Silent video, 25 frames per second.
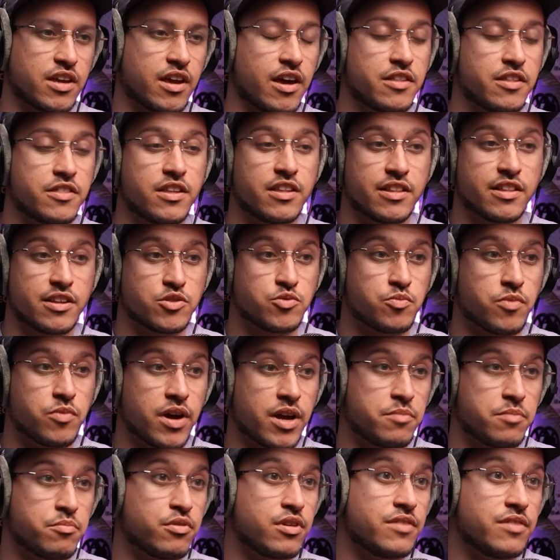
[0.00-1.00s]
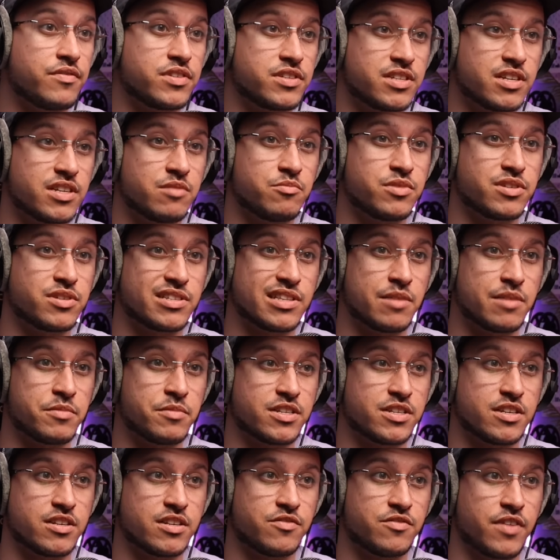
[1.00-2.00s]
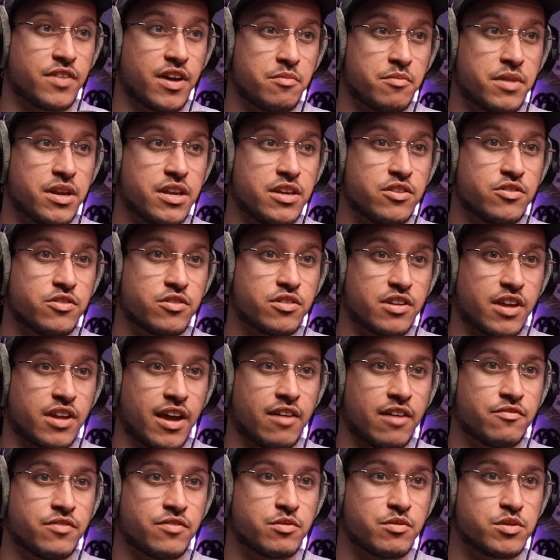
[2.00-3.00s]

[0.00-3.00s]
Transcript: I think that's why previously it was limited of how many you could have.